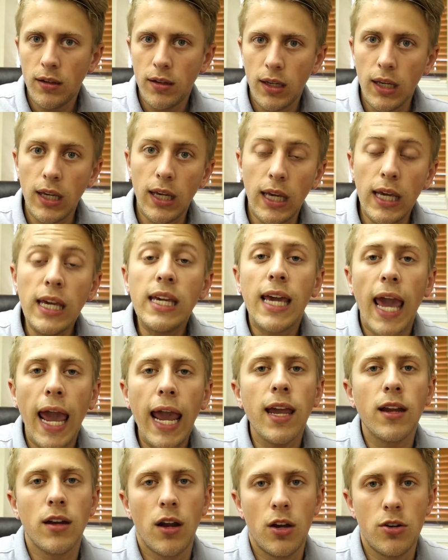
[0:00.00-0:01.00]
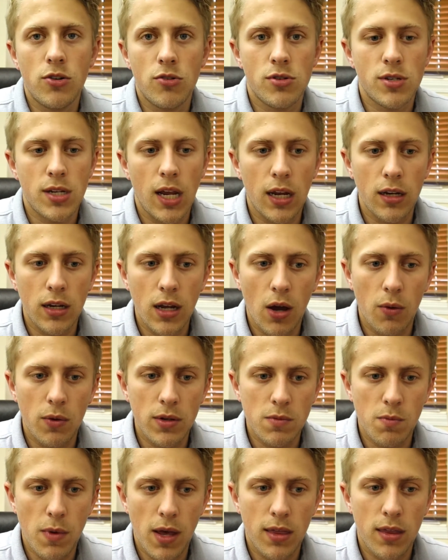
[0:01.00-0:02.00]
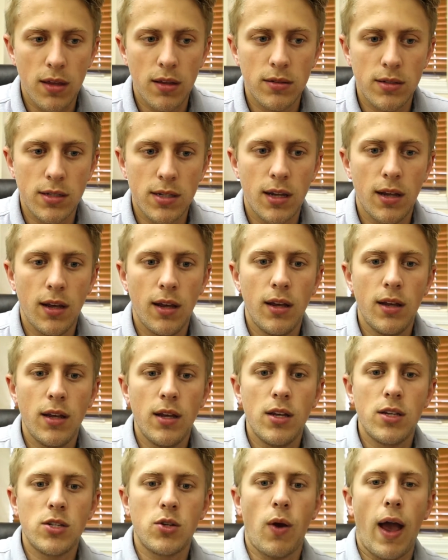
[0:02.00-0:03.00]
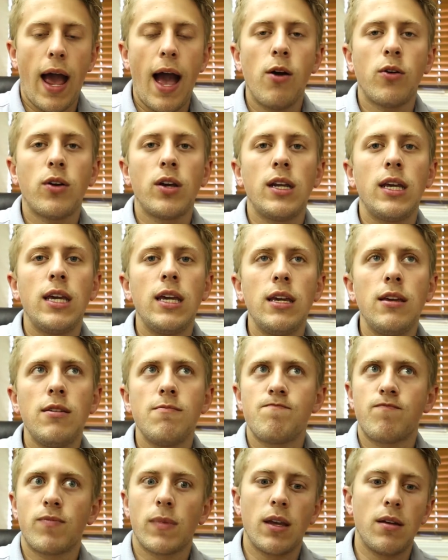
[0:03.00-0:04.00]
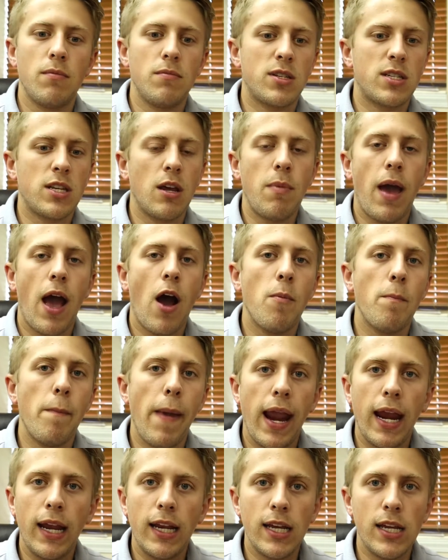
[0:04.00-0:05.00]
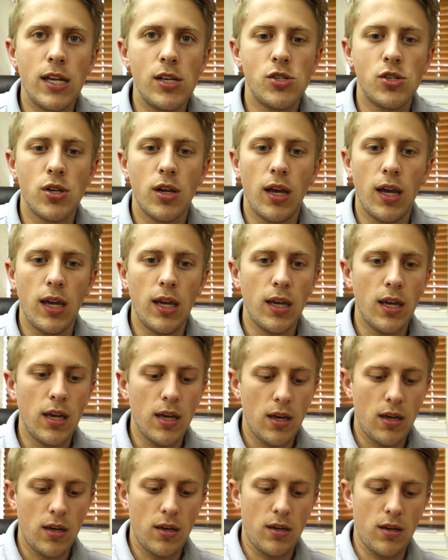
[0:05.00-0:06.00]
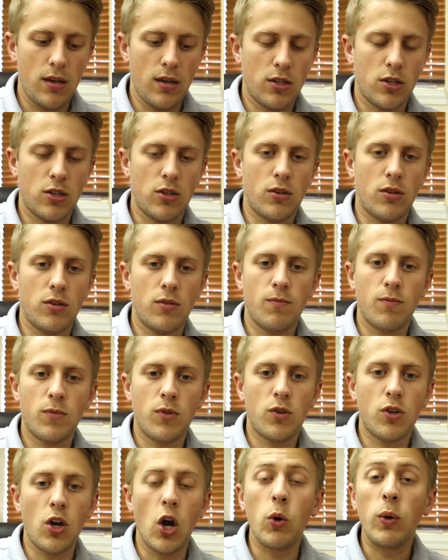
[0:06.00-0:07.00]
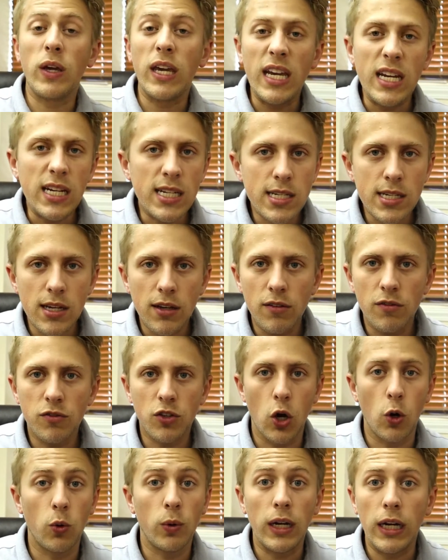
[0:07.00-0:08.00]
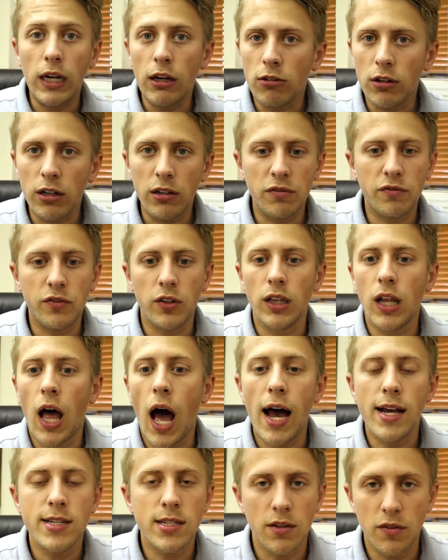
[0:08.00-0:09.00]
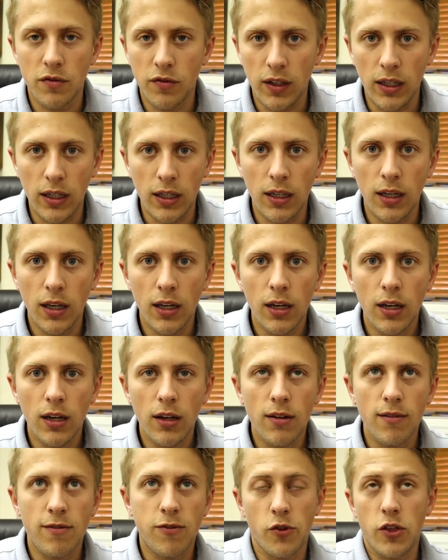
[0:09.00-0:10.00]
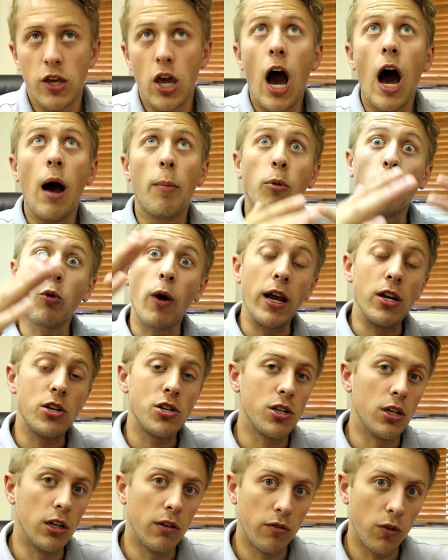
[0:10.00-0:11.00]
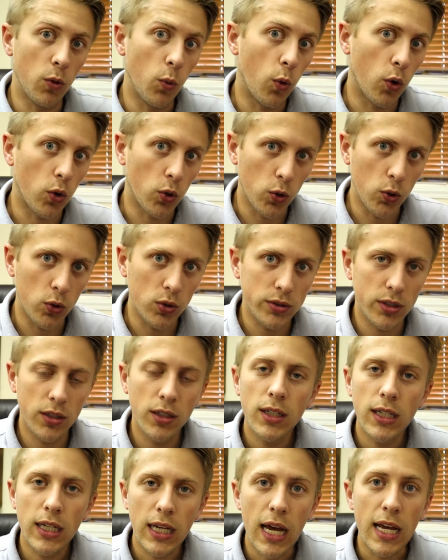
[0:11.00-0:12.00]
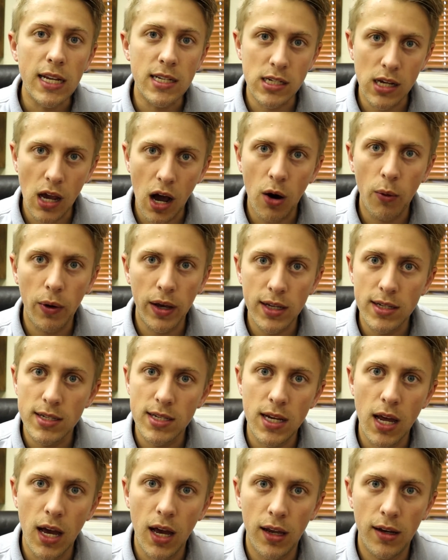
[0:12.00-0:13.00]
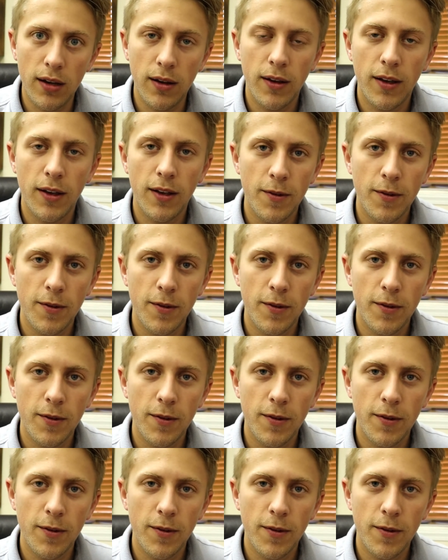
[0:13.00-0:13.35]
He can't understand Yahweh's methods. So how could he somehow manage a cohesive, coherent philosophy for the operation of the world as Yahweh has done?